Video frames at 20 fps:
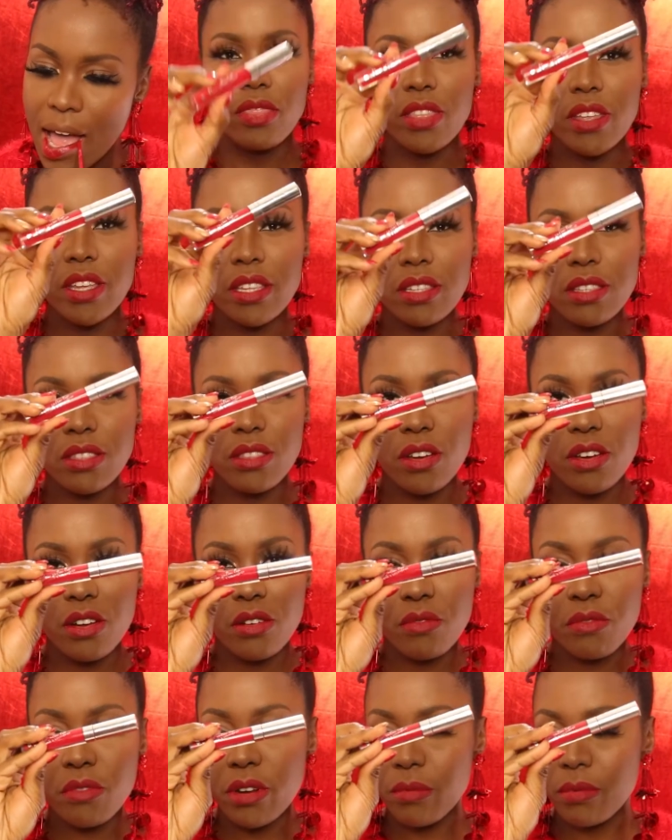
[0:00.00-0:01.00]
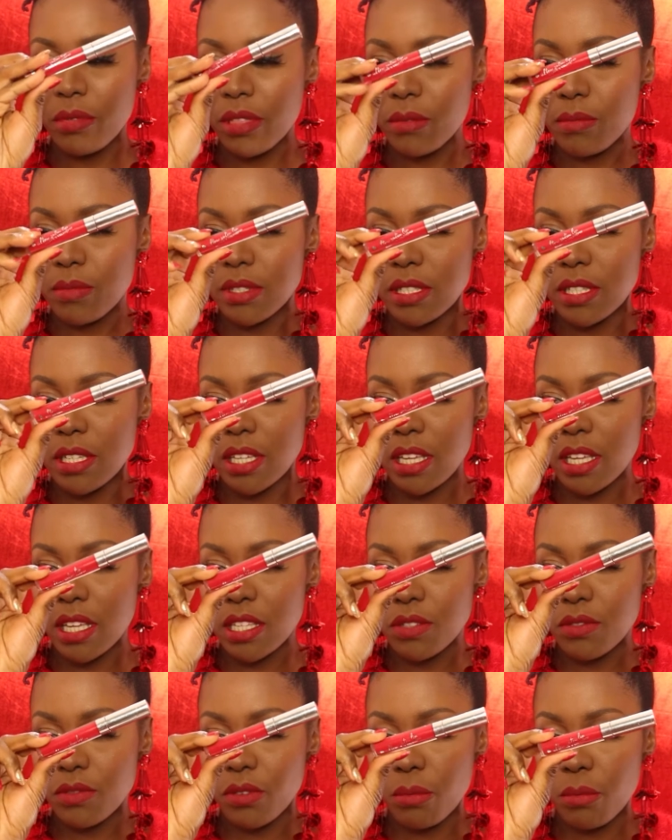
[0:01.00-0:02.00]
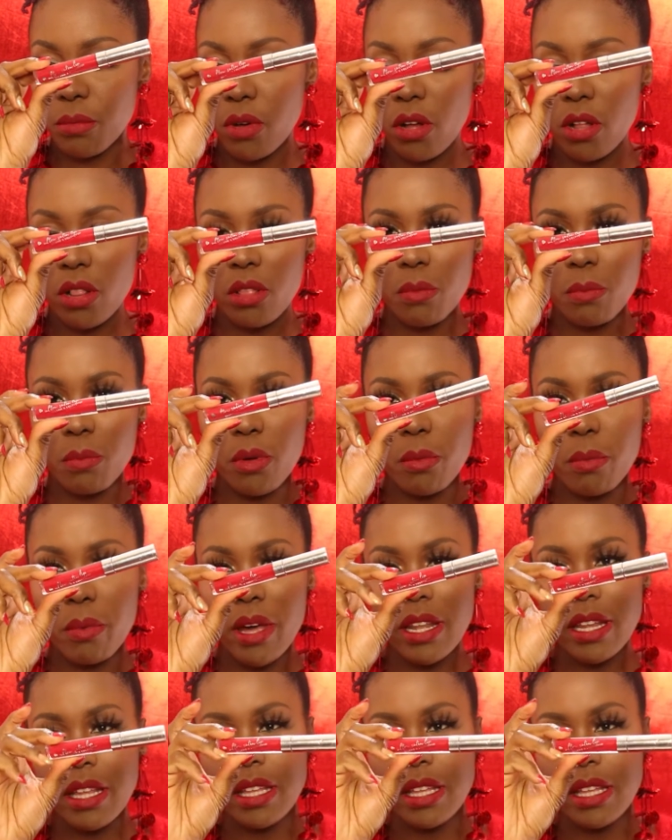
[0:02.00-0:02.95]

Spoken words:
This third red lipstick is from ColourPop and